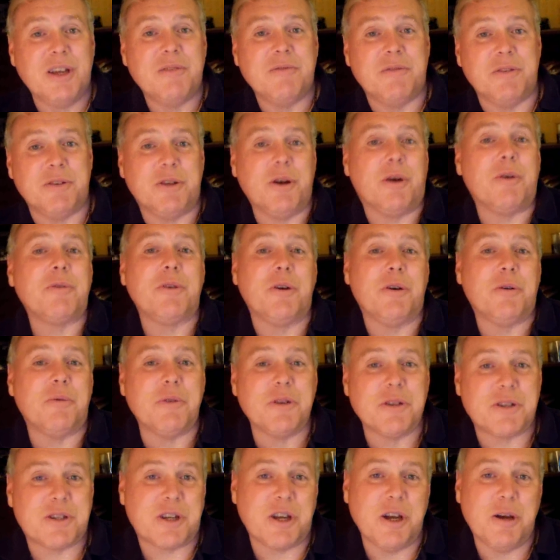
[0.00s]
if you don't know
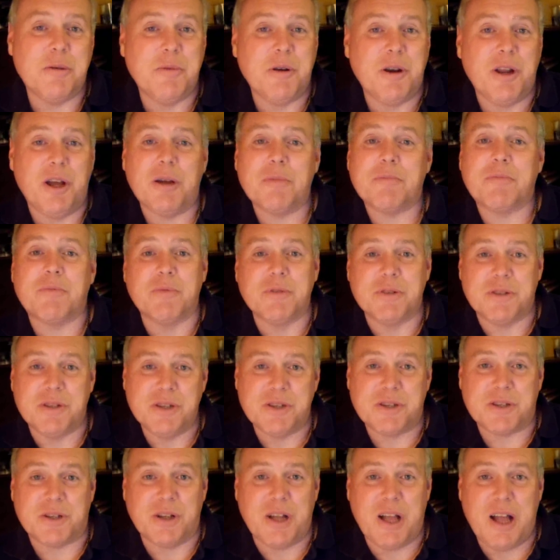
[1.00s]
what's coming up with
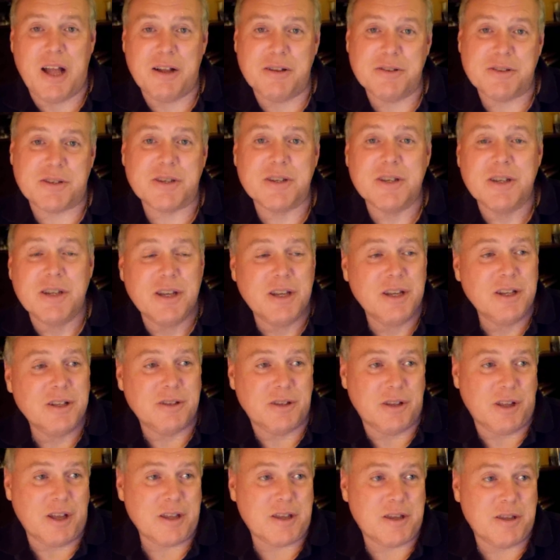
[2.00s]
these clowns,
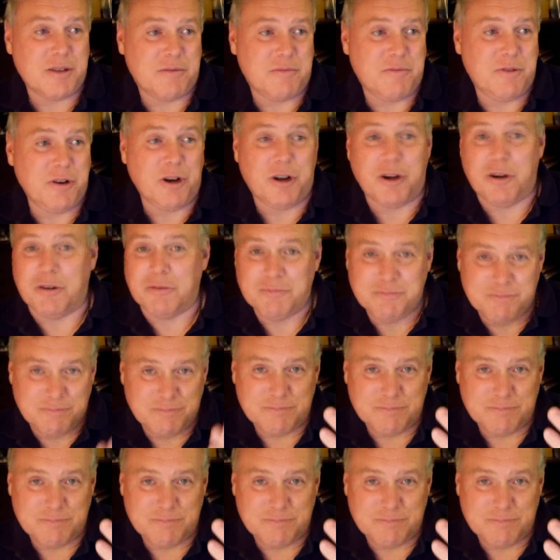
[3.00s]
like you know